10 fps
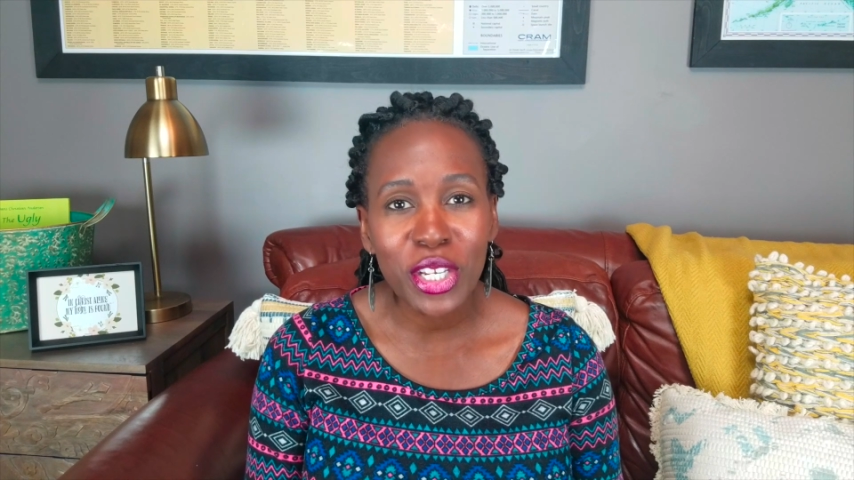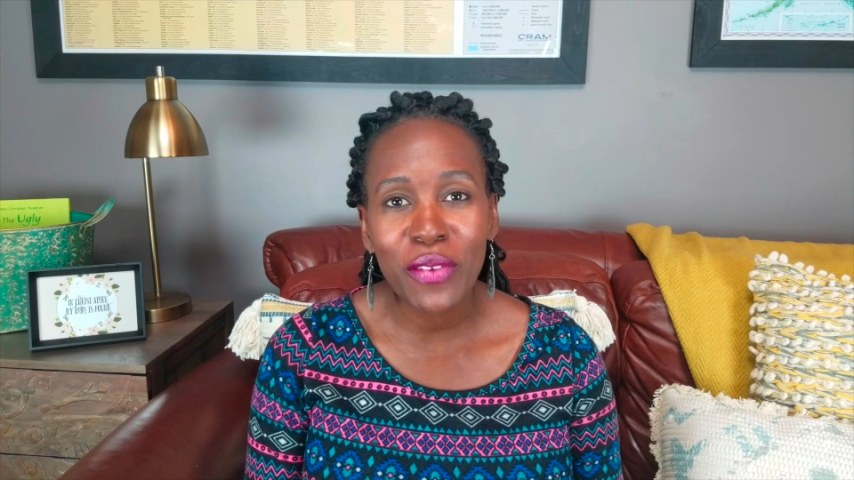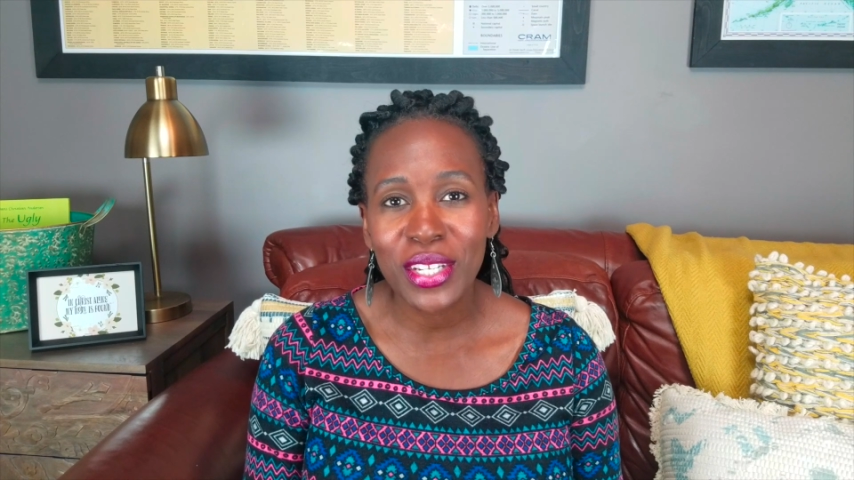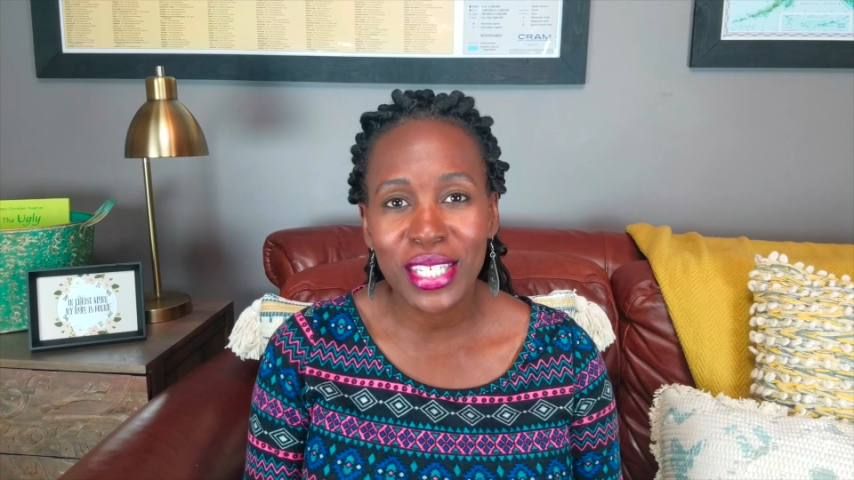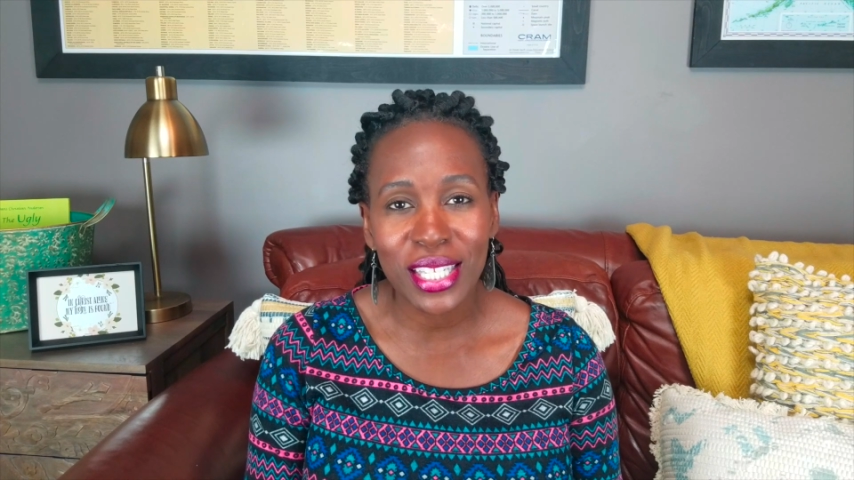of
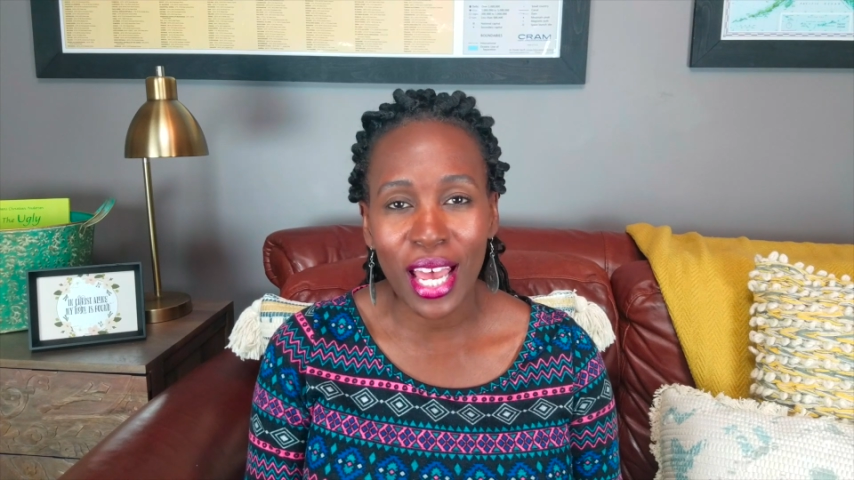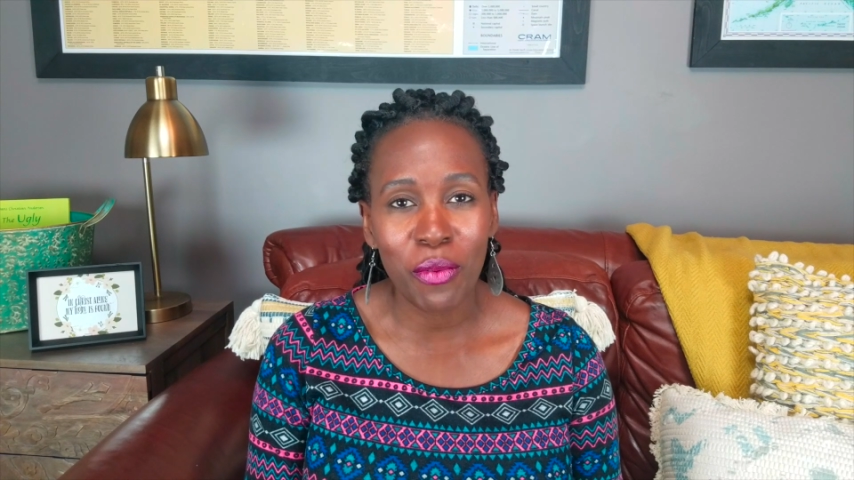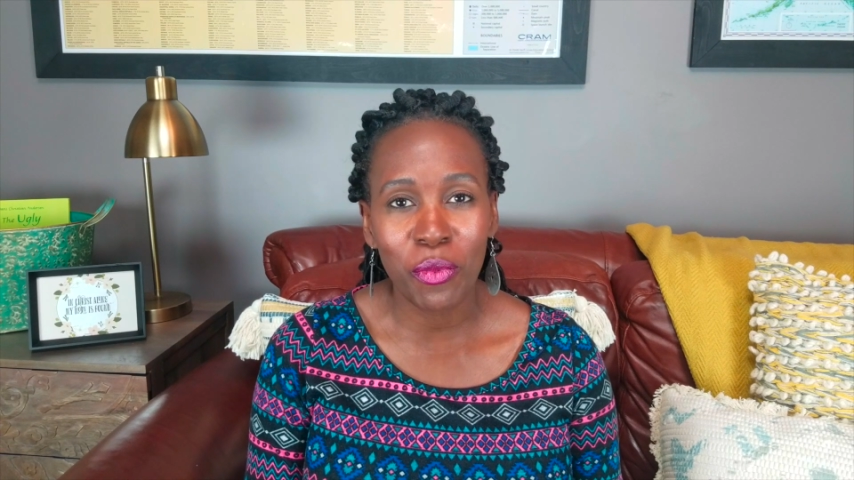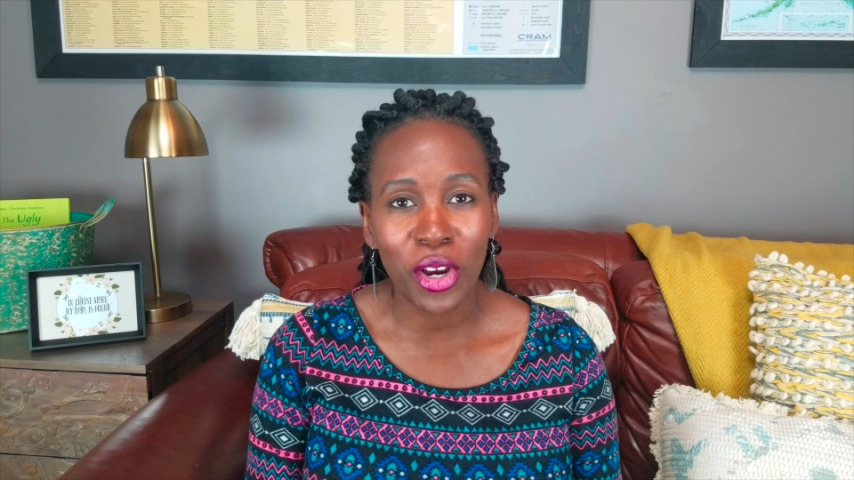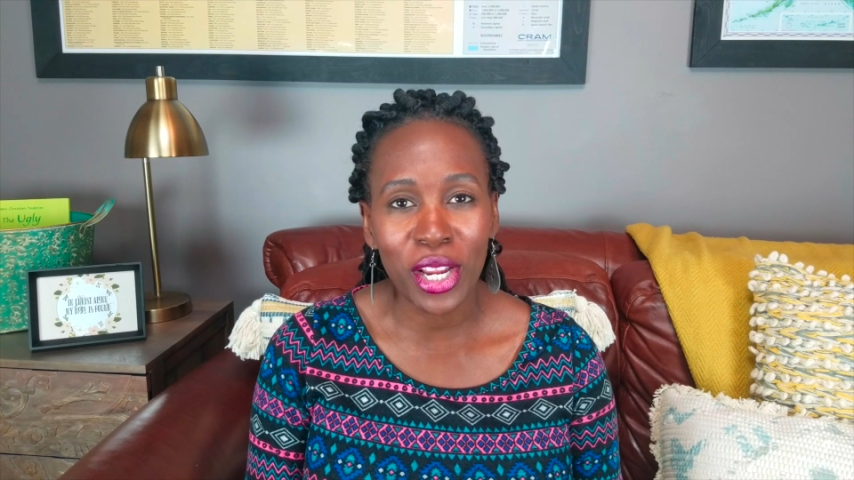the
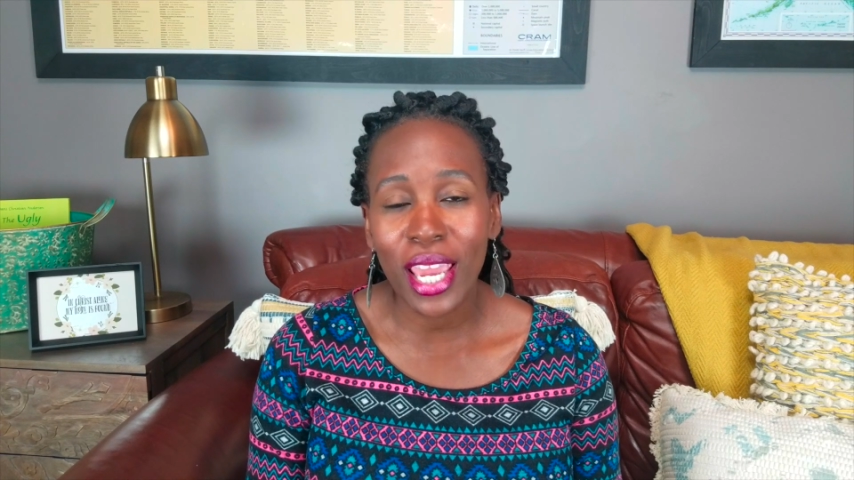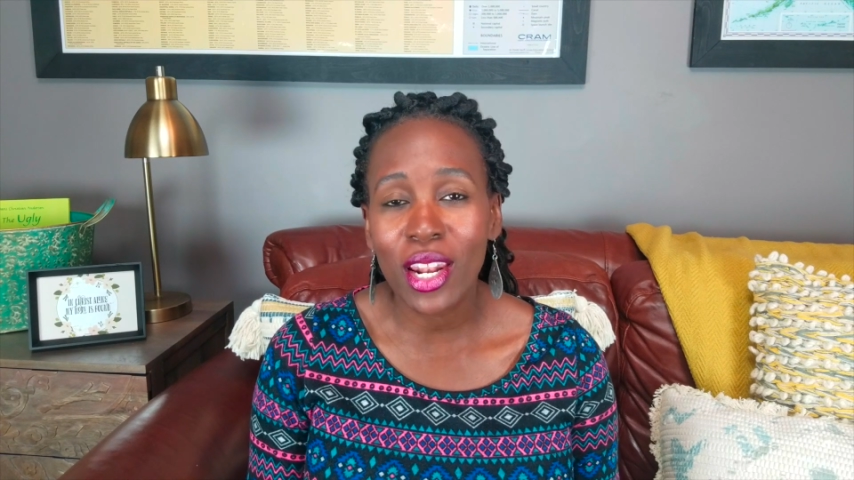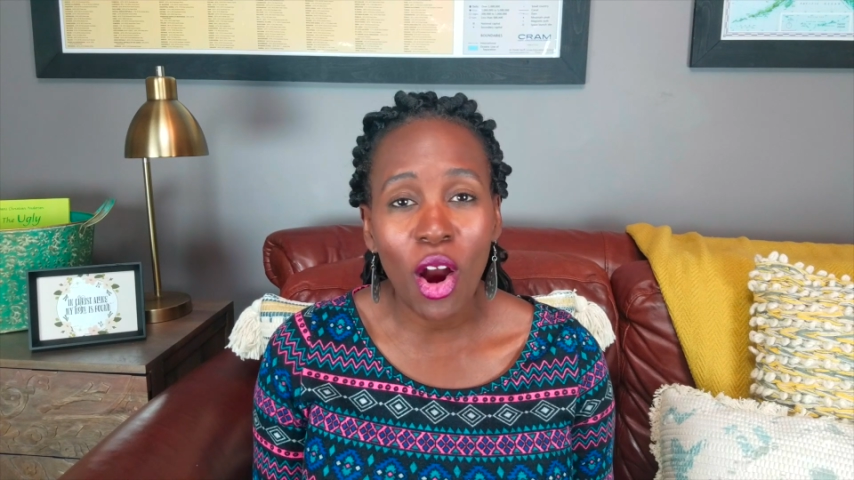design work had